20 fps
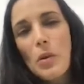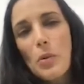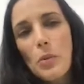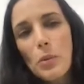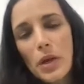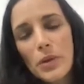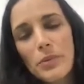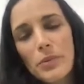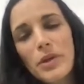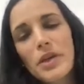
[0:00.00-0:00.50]

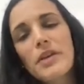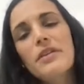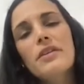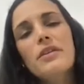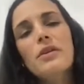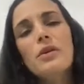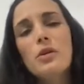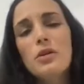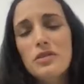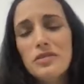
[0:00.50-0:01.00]
When
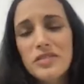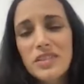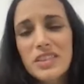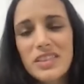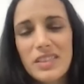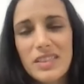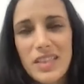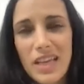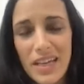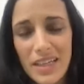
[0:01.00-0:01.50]
we're over
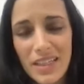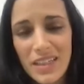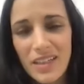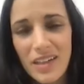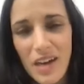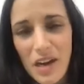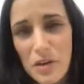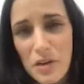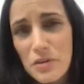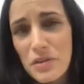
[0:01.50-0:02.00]

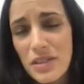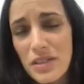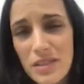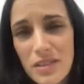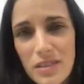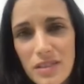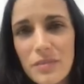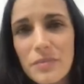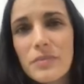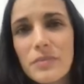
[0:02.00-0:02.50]
designing our
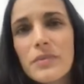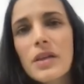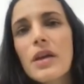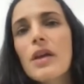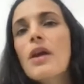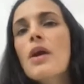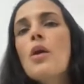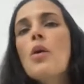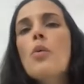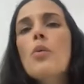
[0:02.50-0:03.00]
system,
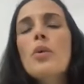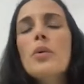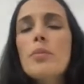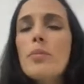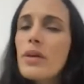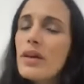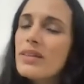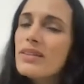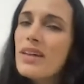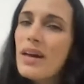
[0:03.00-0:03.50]
we
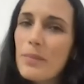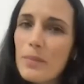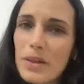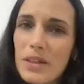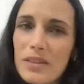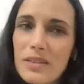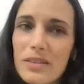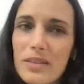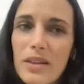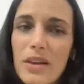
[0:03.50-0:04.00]
pay
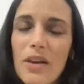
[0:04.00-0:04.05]
double.